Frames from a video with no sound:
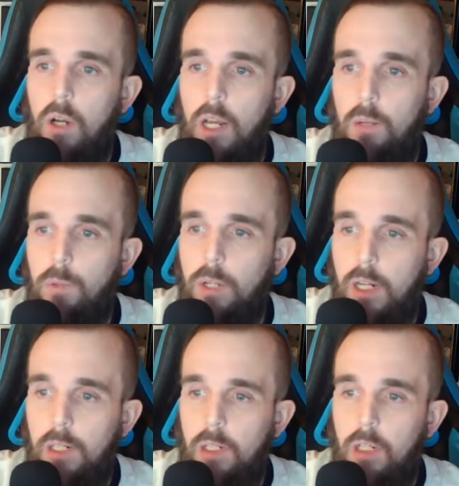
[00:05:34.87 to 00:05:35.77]
And what
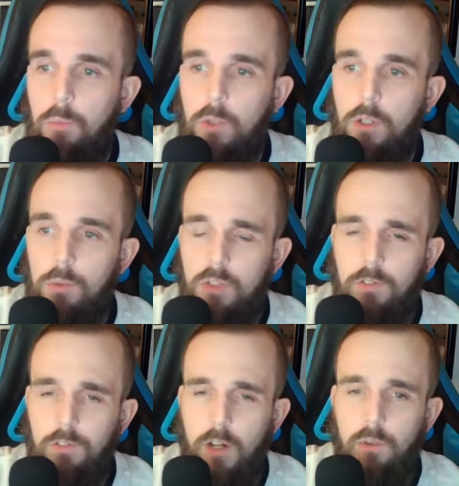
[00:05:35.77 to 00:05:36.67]
I ended up with was
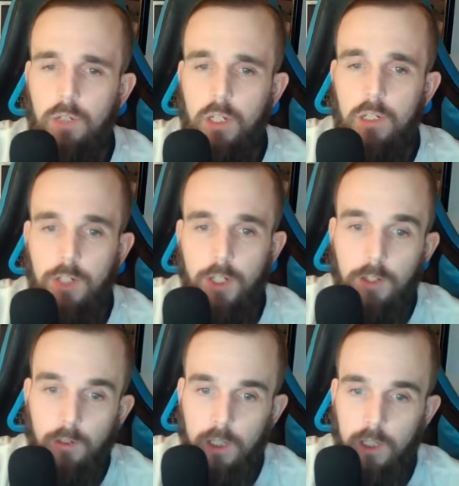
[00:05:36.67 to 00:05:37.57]
I found AJ
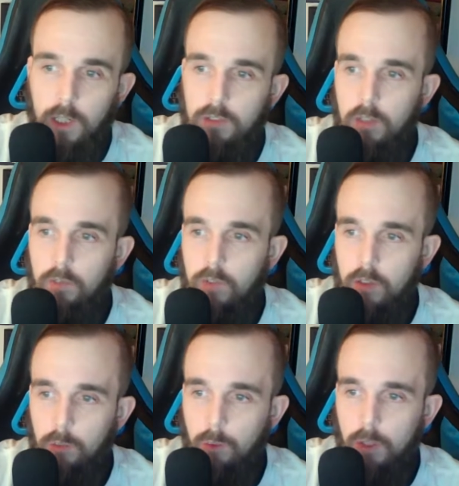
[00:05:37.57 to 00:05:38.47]
Green at
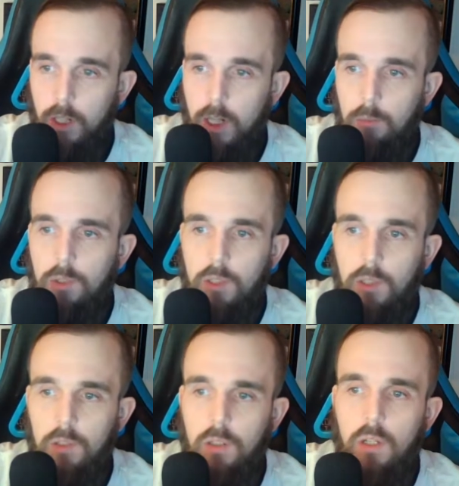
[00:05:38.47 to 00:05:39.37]
17.9
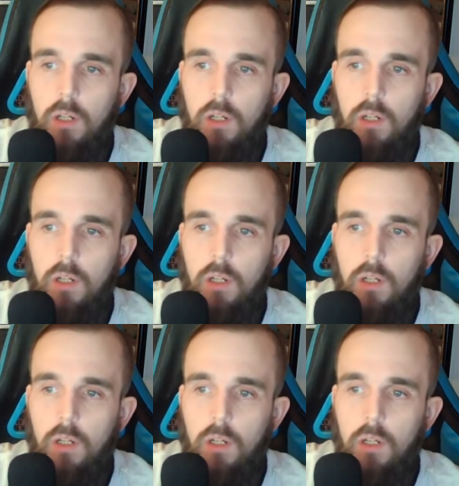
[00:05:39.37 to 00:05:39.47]
million.